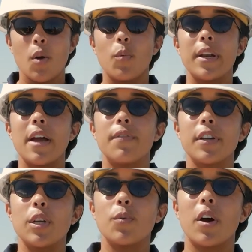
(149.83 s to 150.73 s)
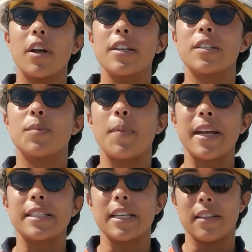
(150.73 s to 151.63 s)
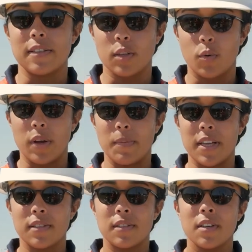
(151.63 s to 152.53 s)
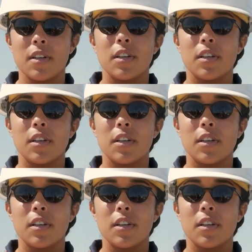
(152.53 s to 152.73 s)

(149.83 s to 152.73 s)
Whenever you are inspecting this equipment,